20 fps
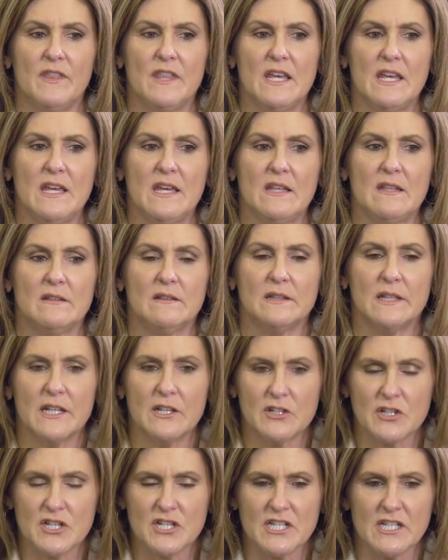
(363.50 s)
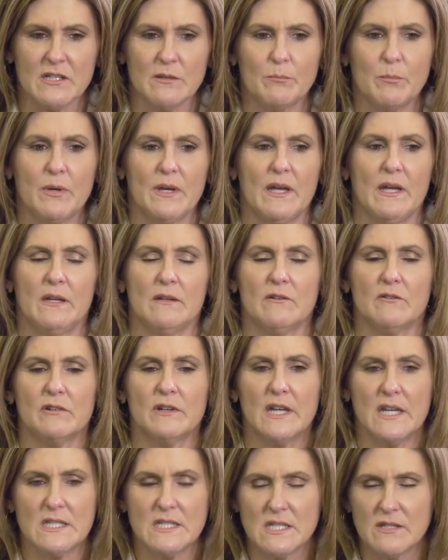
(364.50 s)
the leadership and
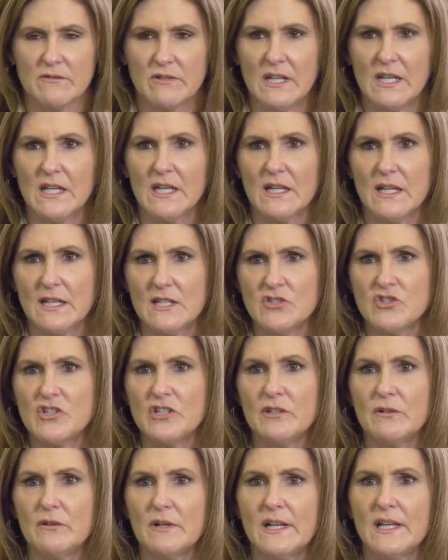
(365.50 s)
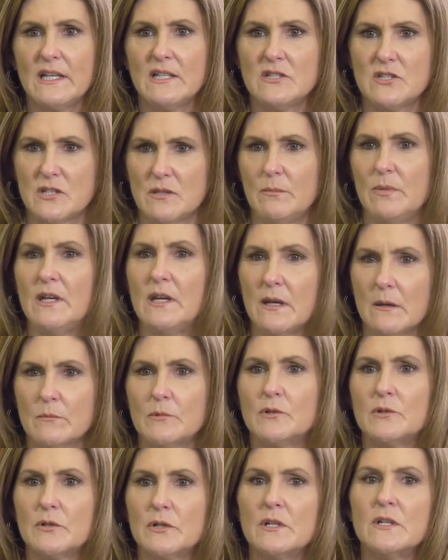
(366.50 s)
creativity and ingenuity to be
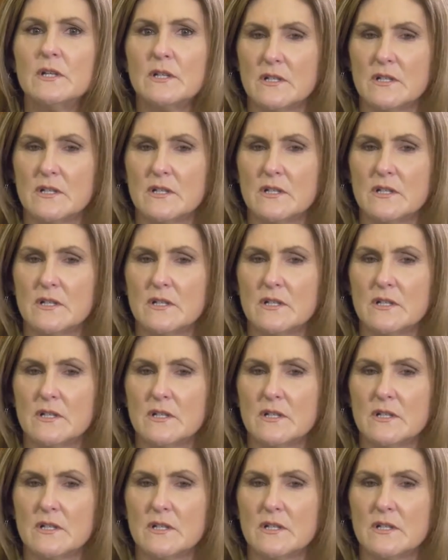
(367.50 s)
able